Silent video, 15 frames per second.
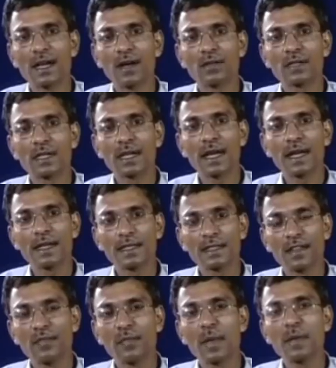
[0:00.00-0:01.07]
air, outside air
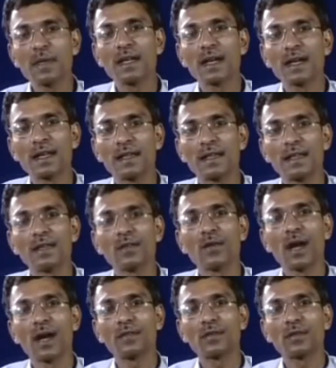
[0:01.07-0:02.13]
itself may be dirty, then you
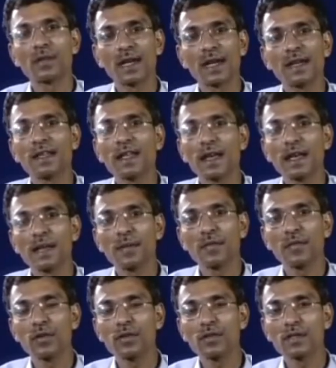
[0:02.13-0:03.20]
have to treat the air
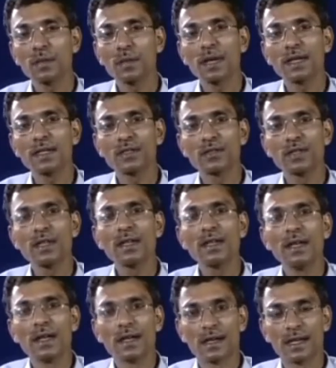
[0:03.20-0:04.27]
before you supply it to the
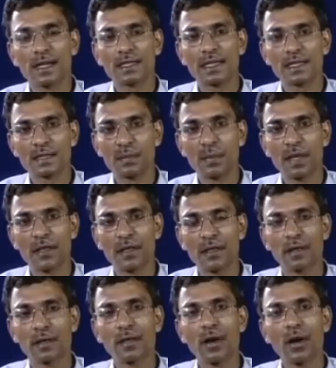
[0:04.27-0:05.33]
conditioned space.
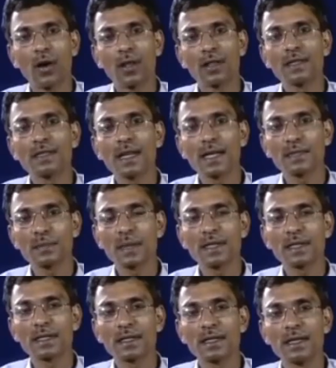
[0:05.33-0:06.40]
So all these
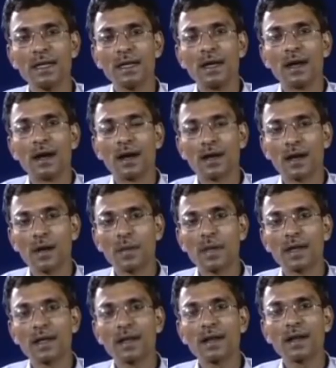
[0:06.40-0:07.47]
aspects come
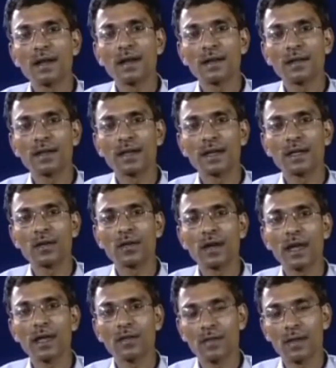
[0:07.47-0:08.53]
under the indoor
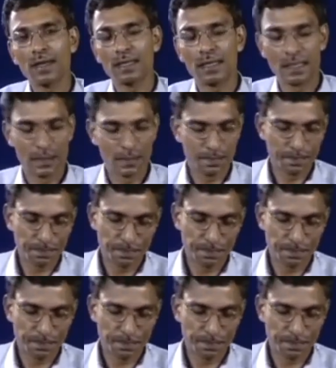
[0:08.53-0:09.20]
air quality.